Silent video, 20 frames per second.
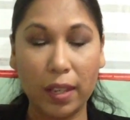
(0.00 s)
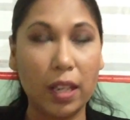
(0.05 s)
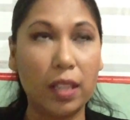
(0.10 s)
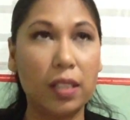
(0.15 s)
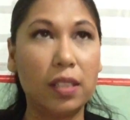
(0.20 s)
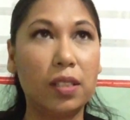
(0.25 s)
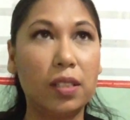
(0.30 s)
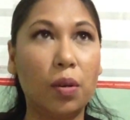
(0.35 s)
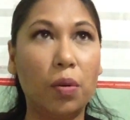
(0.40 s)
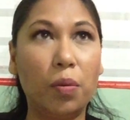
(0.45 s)

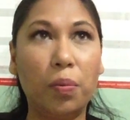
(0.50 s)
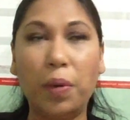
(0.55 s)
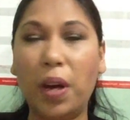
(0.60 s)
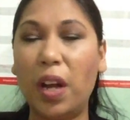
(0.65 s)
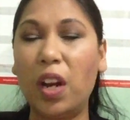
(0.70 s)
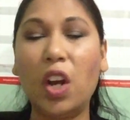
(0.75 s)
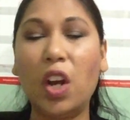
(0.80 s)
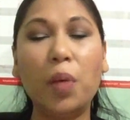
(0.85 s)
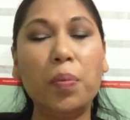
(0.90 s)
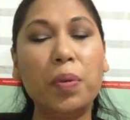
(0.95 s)
So a
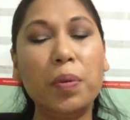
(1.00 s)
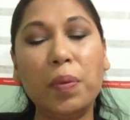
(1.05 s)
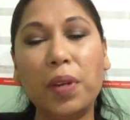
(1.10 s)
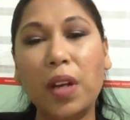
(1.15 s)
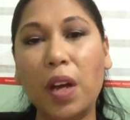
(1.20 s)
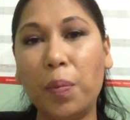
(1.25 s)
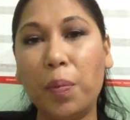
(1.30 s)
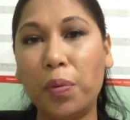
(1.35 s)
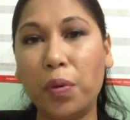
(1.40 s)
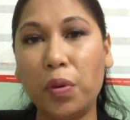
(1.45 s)
lot of people
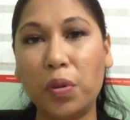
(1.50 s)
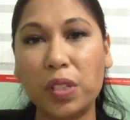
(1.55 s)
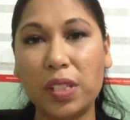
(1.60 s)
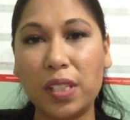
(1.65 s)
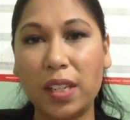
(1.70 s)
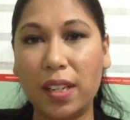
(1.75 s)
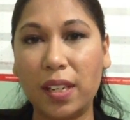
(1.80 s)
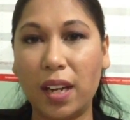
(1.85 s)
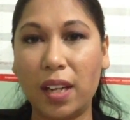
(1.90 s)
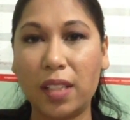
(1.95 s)
are pros
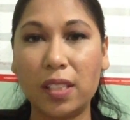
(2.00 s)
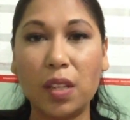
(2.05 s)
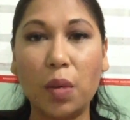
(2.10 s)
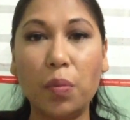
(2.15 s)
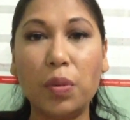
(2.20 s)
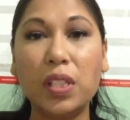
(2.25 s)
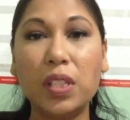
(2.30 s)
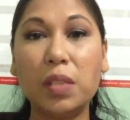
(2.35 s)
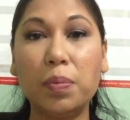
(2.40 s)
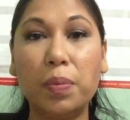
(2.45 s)
at that.
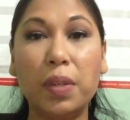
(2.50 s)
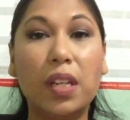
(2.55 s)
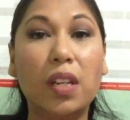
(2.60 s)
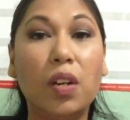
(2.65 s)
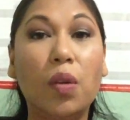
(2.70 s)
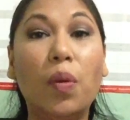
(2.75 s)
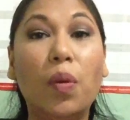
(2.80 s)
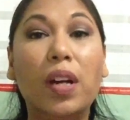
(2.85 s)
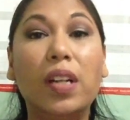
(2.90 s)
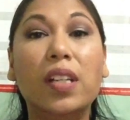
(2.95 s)
Someone is speaking,
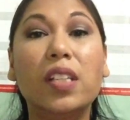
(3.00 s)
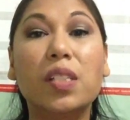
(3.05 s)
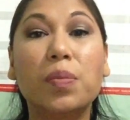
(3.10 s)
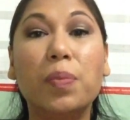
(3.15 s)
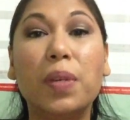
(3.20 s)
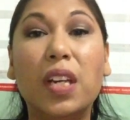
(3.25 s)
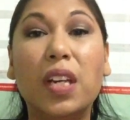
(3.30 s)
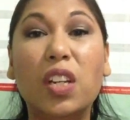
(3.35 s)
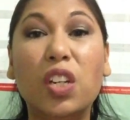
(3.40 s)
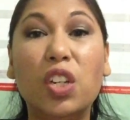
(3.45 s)
and while they're
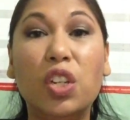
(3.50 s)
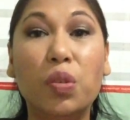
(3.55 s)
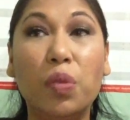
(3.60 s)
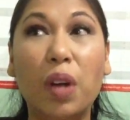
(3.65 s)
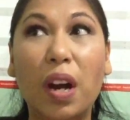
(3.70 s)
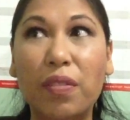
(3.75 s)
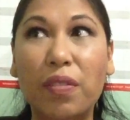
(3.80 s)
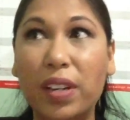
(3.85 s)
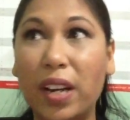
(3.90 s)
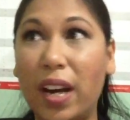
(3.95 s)
speaking, you
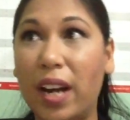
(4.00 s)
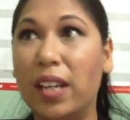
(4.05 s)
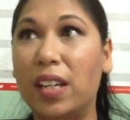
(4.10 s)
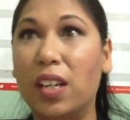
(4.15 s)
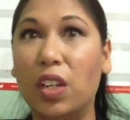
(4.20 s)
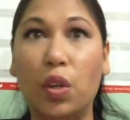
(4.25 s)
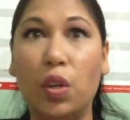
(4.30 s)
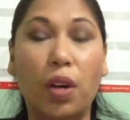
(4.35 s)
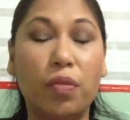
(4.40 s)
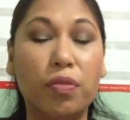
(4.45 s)
have an idea,
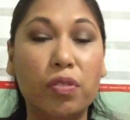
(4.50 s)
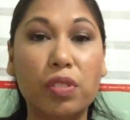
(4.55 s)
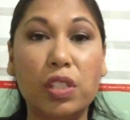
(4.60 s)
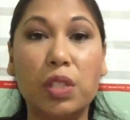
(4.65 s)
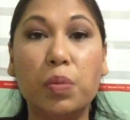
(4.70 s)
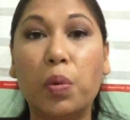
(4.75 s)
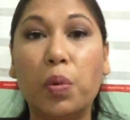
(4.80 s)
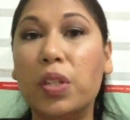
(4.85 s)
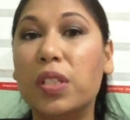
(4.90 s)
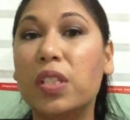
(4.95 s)
you have a
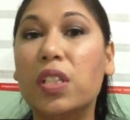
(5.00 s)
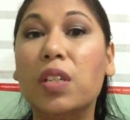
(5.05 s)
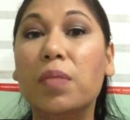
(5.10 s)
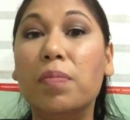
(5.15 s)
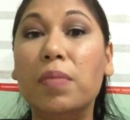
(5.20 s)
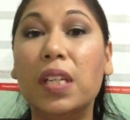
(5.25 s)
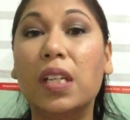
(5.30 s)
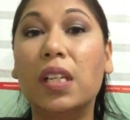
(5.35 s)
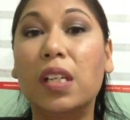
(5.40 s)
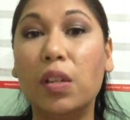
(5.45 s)
response, and you
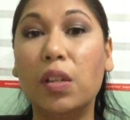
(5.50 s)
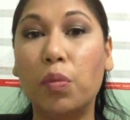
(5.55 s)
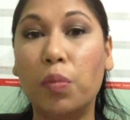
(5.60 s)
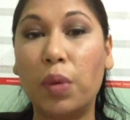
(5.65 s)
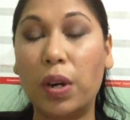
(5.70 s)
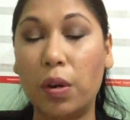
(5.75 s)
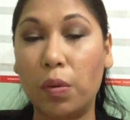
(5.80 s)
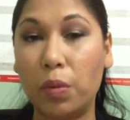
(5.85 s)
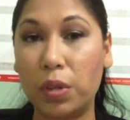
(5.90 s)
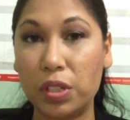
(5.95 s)
immediately
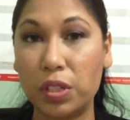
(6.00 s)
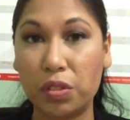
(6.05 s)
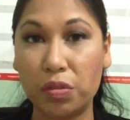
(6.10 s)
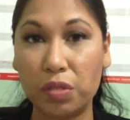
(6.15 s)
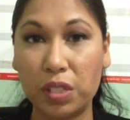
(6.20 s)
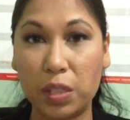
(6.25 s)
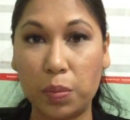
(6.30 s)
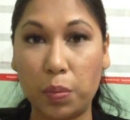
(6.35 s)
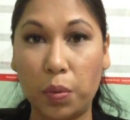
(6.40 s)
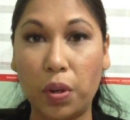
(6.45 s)
want to
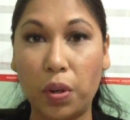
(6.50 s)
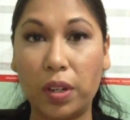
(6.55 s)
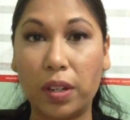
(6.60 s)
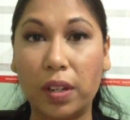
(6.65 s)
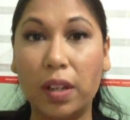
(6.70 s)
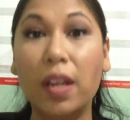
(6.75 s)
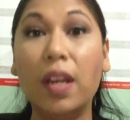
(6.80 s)
respond.